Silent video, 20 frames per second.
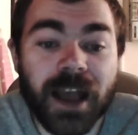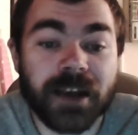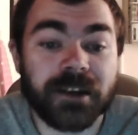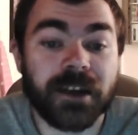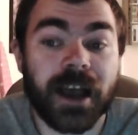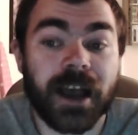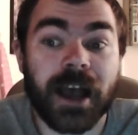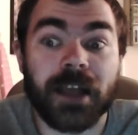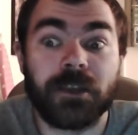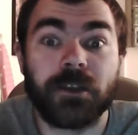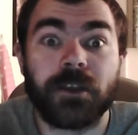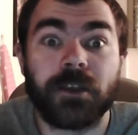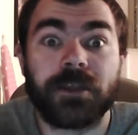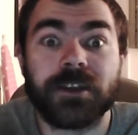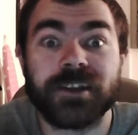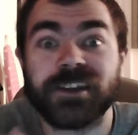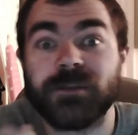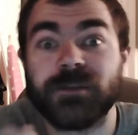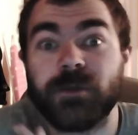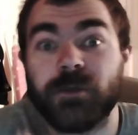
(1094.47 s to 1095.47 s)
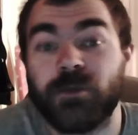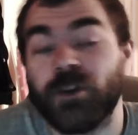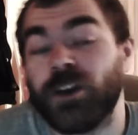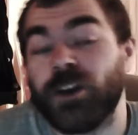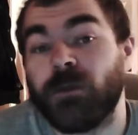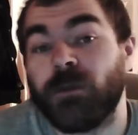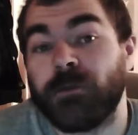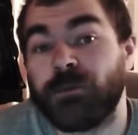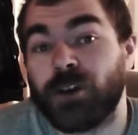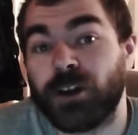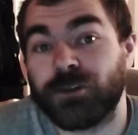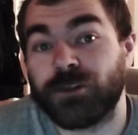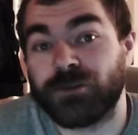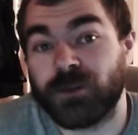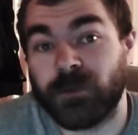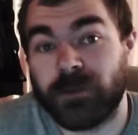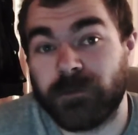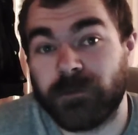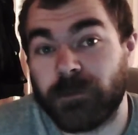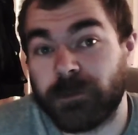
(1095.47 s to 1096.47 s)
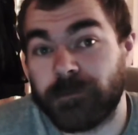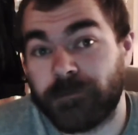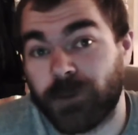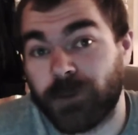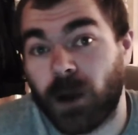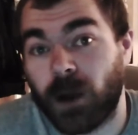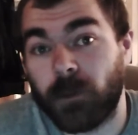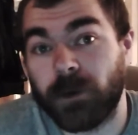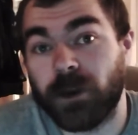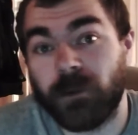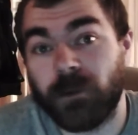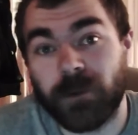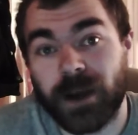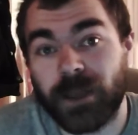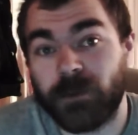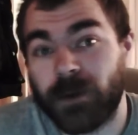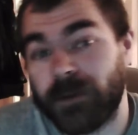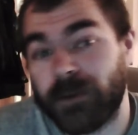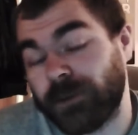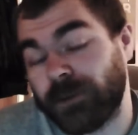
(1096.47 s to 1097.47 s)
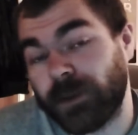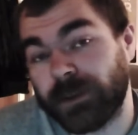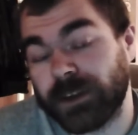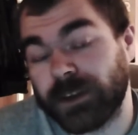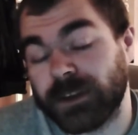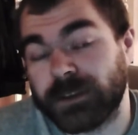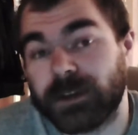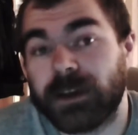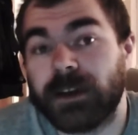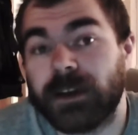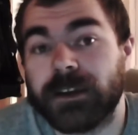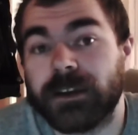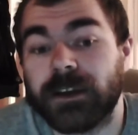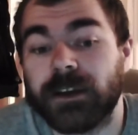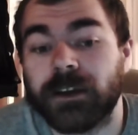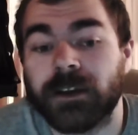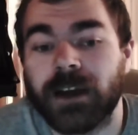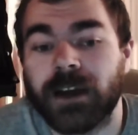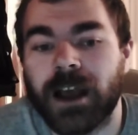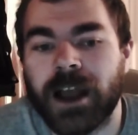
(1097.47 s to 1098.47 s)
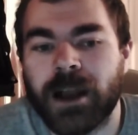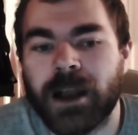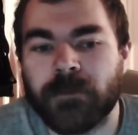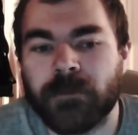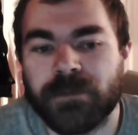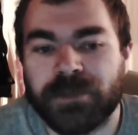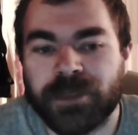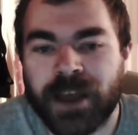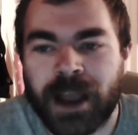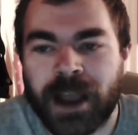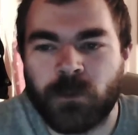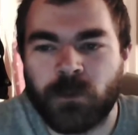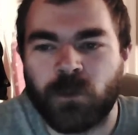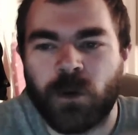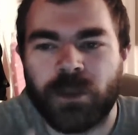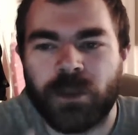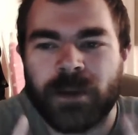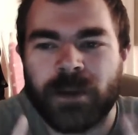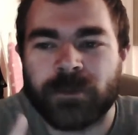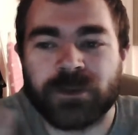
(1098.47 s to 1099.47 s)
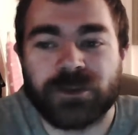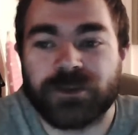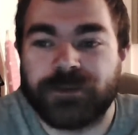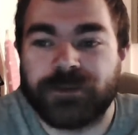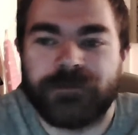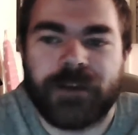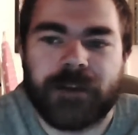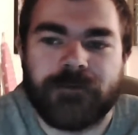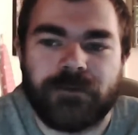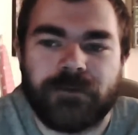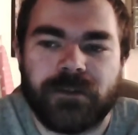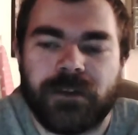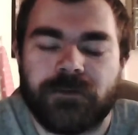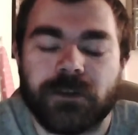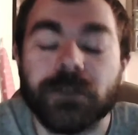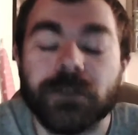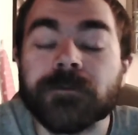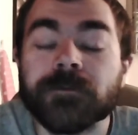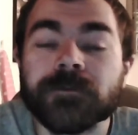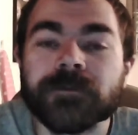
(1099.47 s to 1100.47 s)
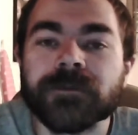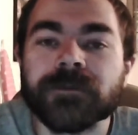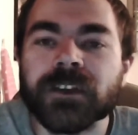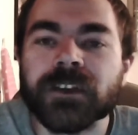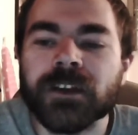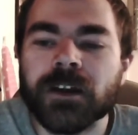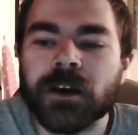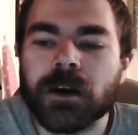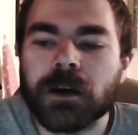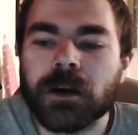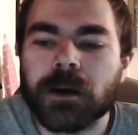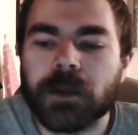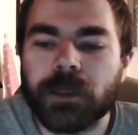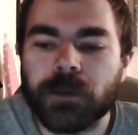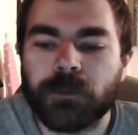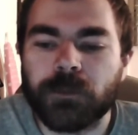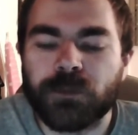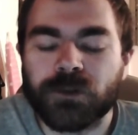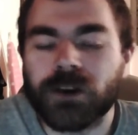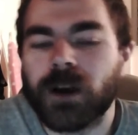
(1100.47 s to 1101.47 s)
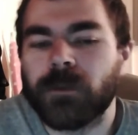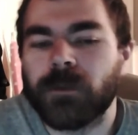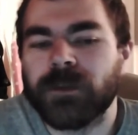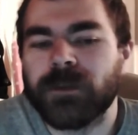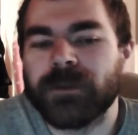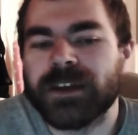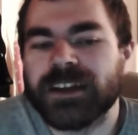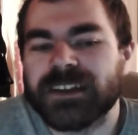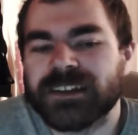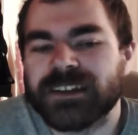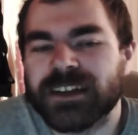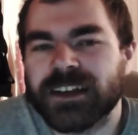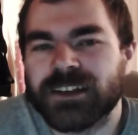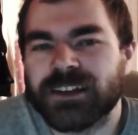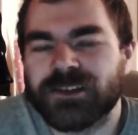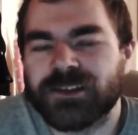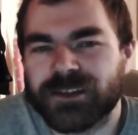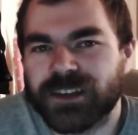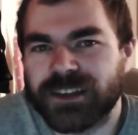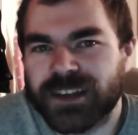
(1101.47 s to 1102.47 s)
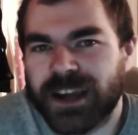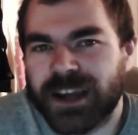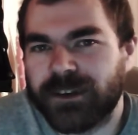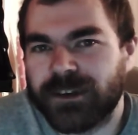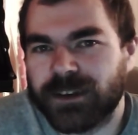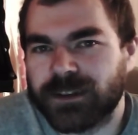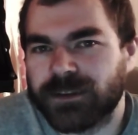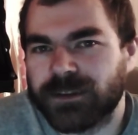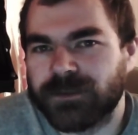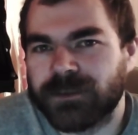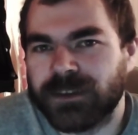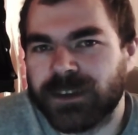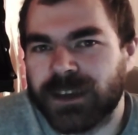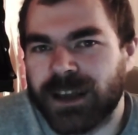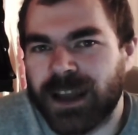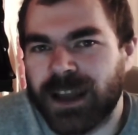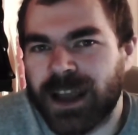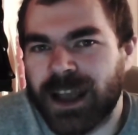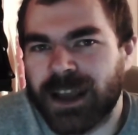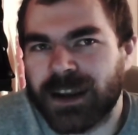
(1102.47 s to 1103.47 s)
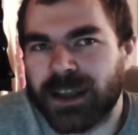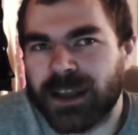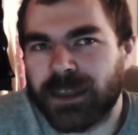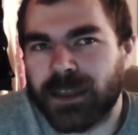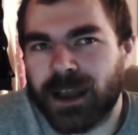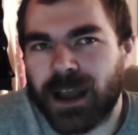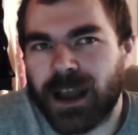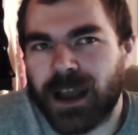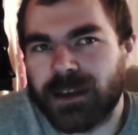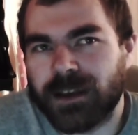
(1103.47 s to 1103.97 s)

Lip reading: and the things he's been putting on with Braun Strowman have been phenomenal, by the way, throughout the entire year. I want them to just fight forever. The problem is, it's just his character, and